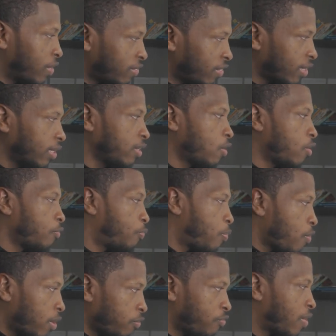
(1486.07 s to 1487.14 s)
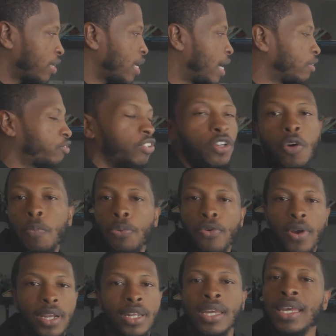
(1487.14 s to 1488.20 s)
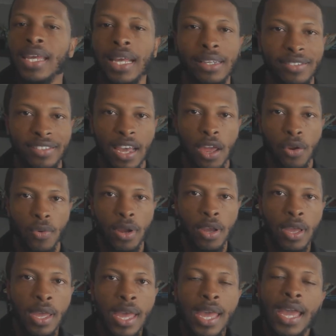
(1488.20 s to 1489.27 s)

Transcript: physically on point, financially on point, etc.